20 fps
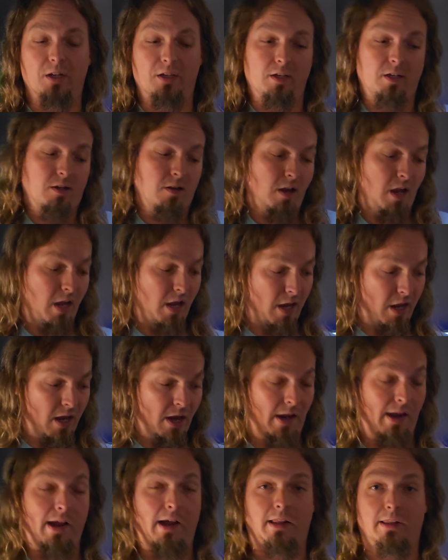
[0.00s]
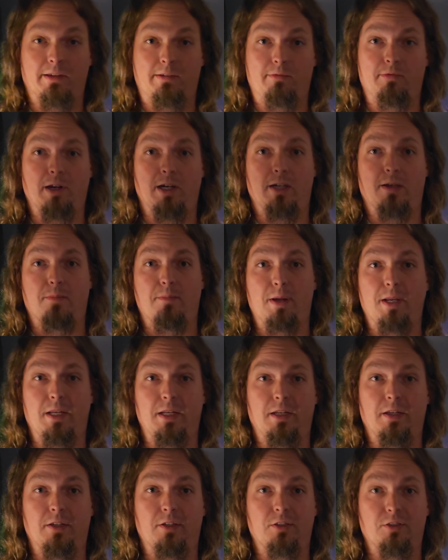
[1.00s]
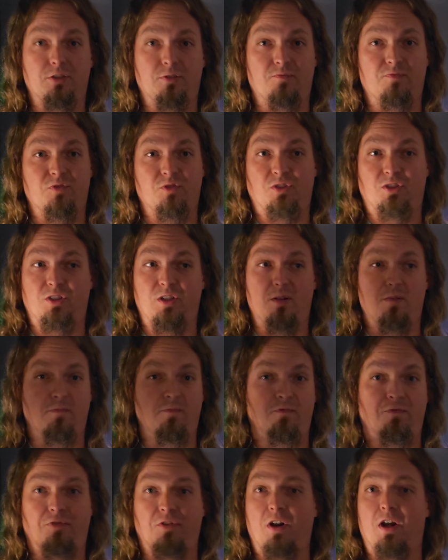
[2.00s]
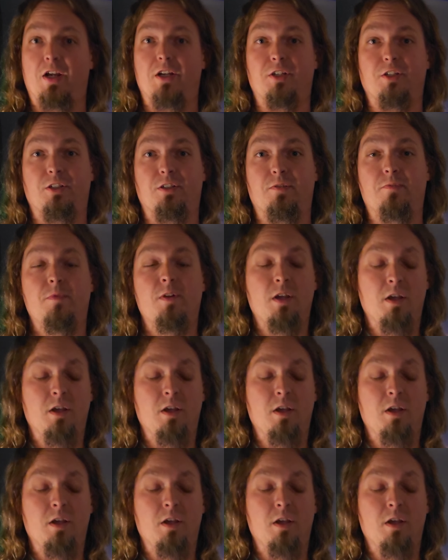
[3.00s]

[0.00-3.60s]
I highly recommend it just for something fresh.